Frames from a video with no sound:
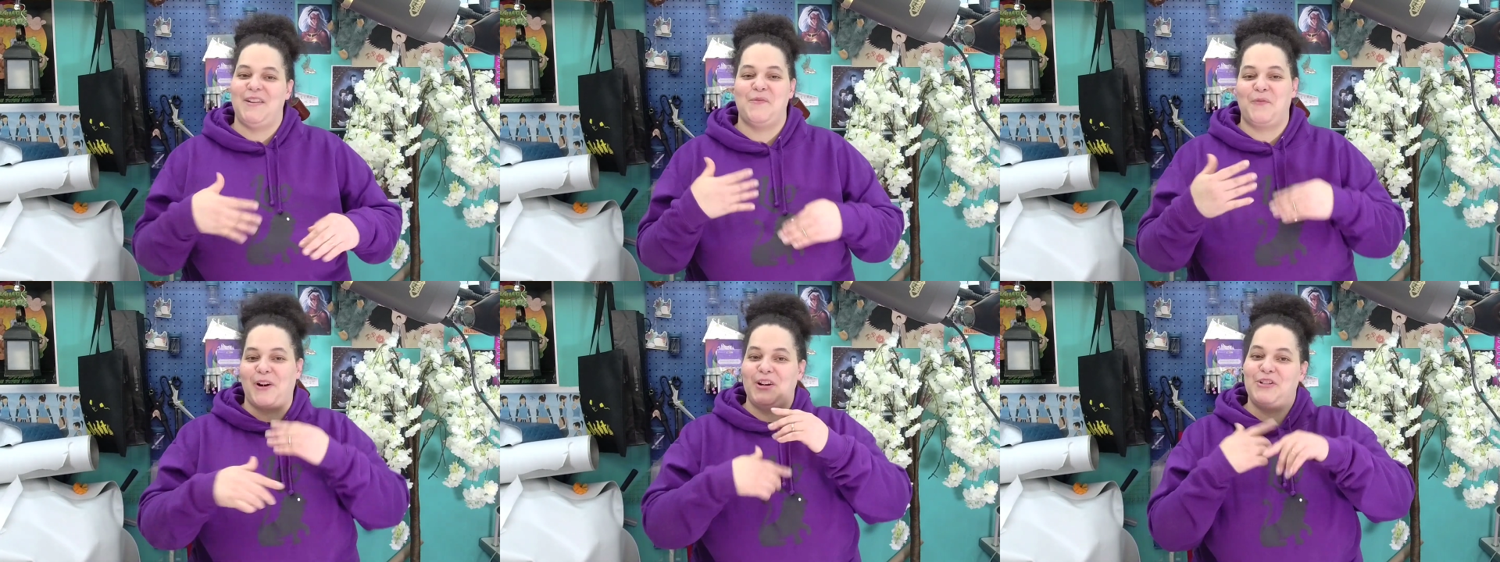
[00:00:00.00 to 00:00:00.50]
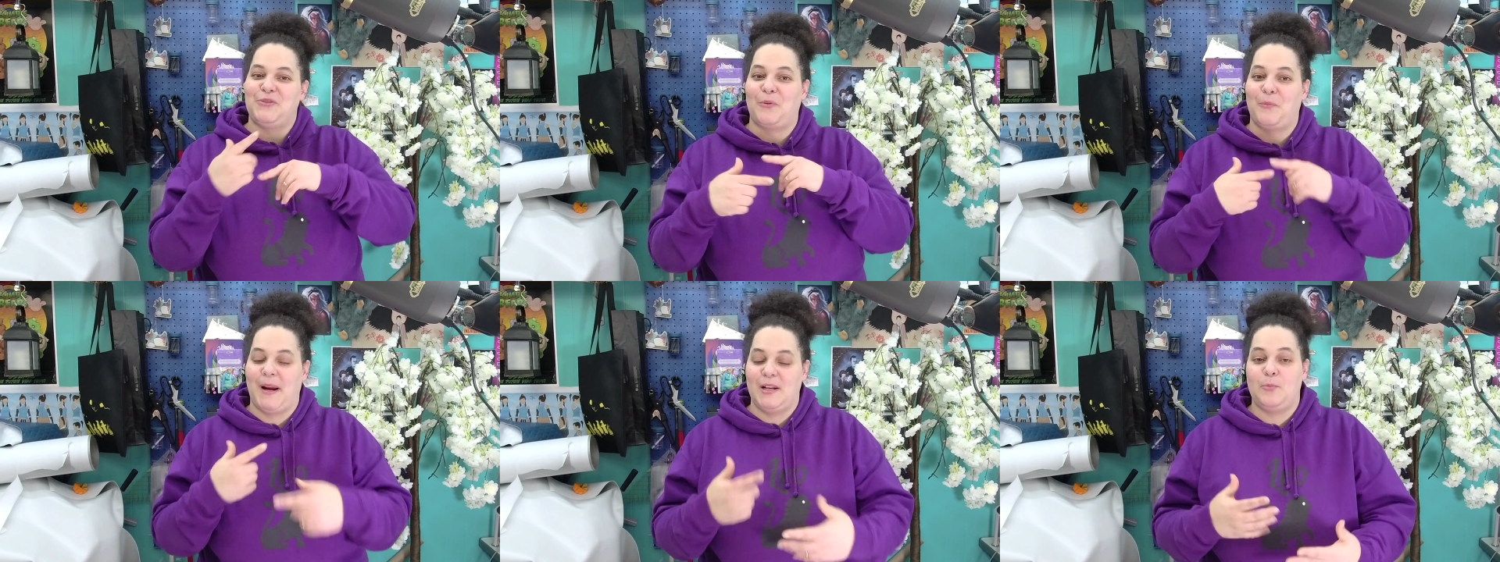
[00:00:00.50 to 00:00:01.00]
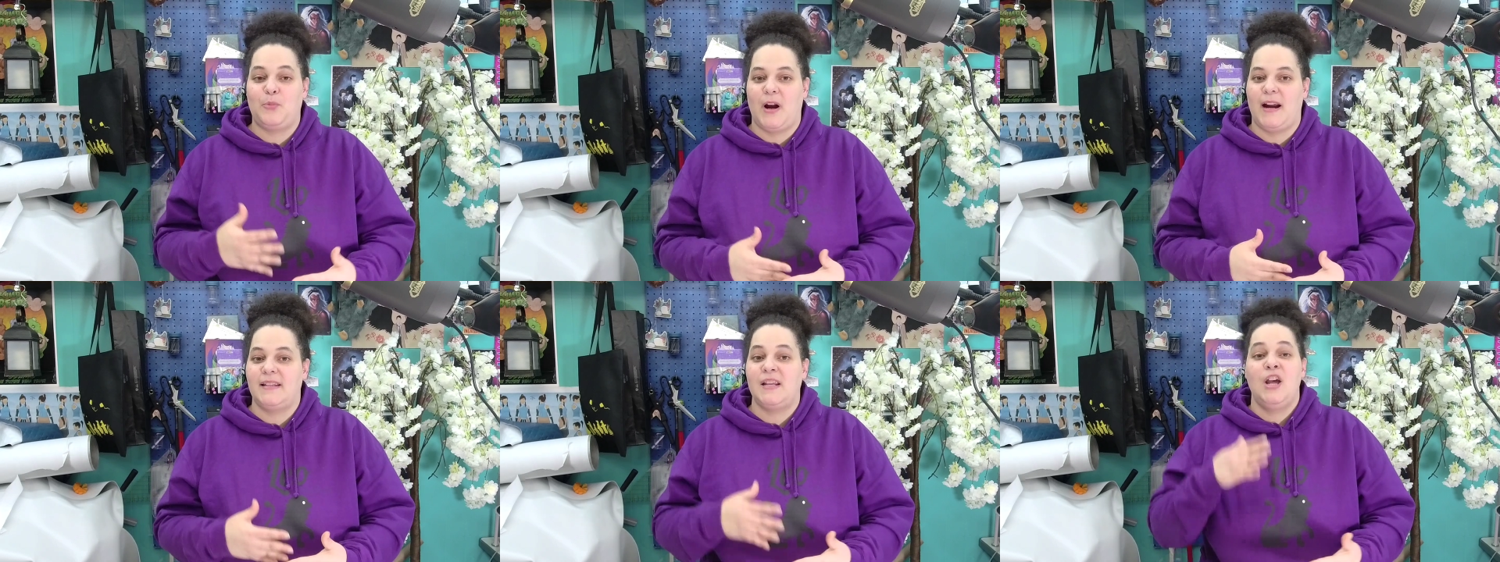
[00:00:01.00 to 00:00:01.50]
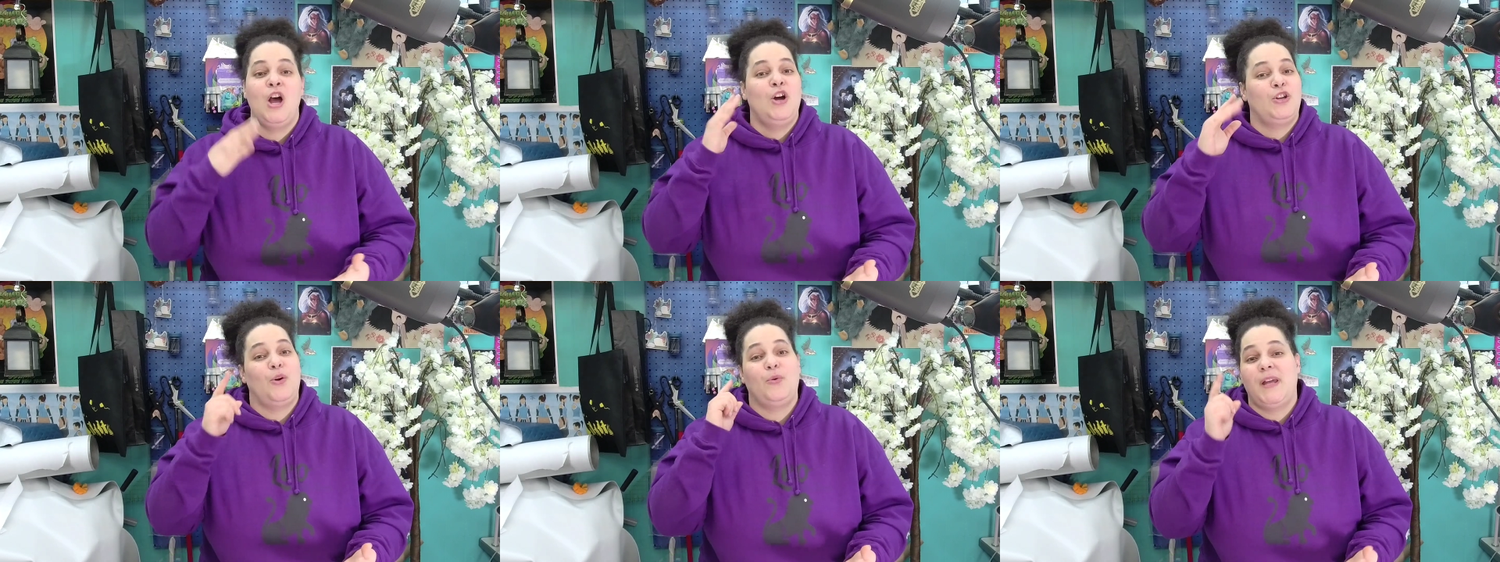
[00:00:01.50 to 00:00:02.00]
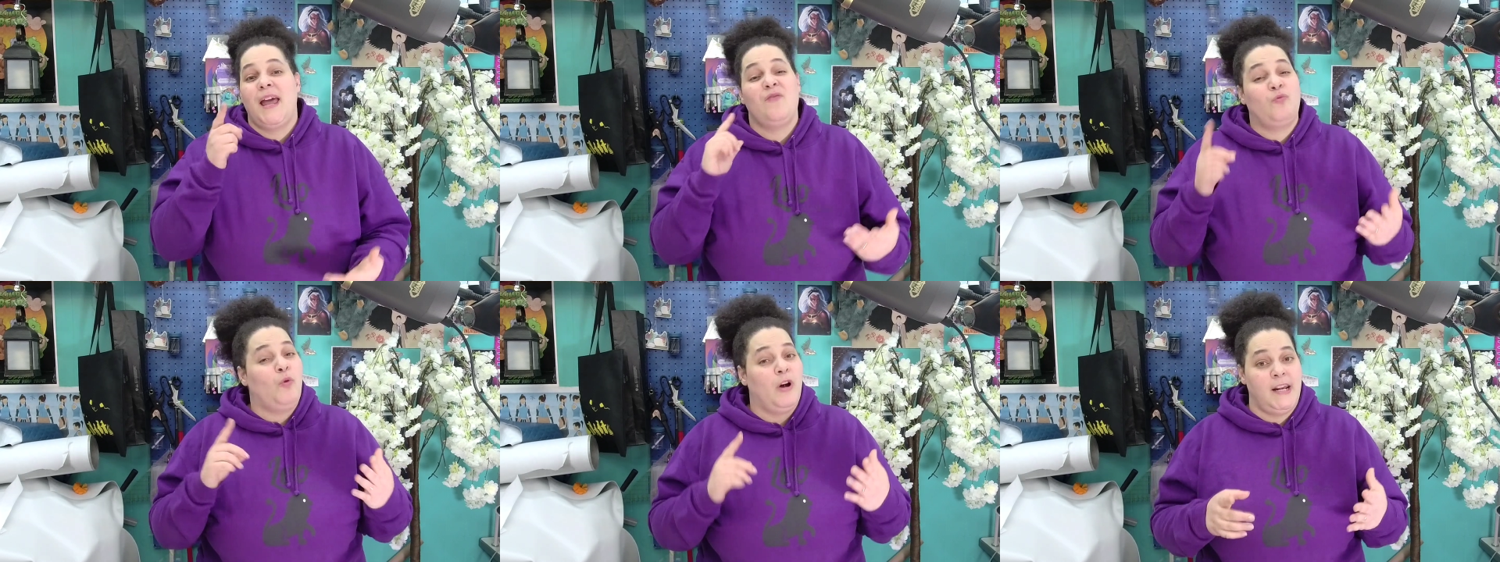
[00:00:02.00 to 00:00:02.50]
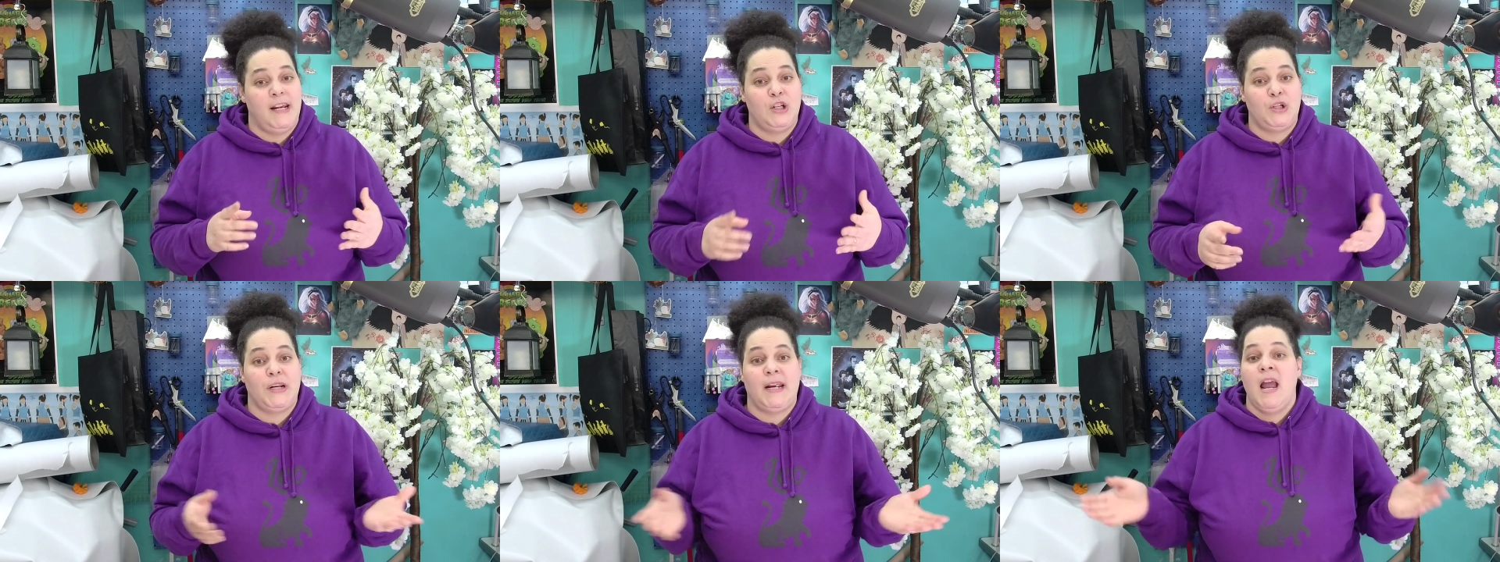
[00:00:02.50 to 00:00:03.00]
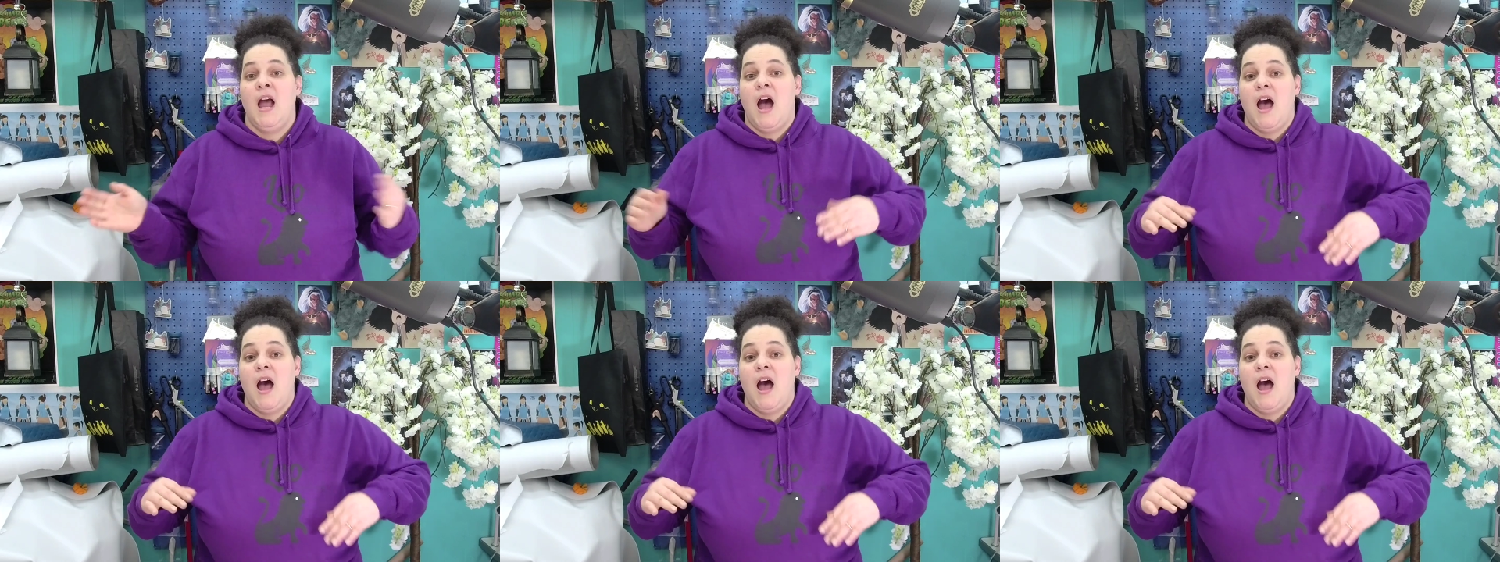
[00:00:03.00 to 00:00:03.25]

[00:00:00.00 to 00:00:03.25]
And then we're going to do a random prize. You only have one entry.